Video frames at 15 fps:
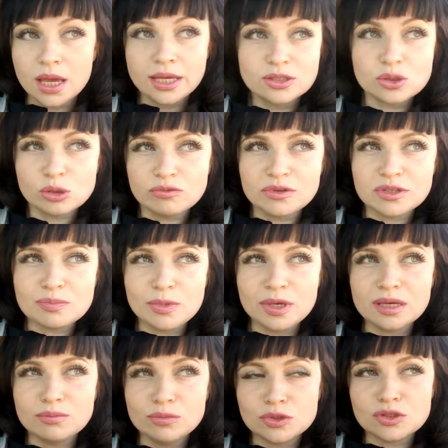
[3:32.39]
it's always
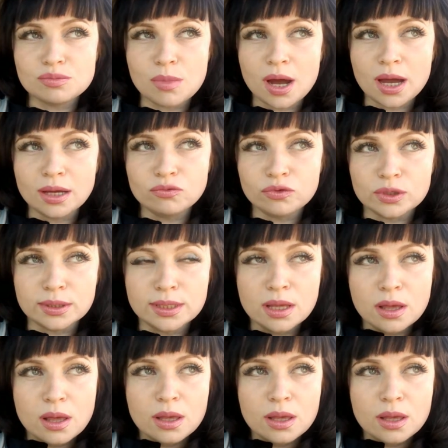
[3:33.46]
making me smile when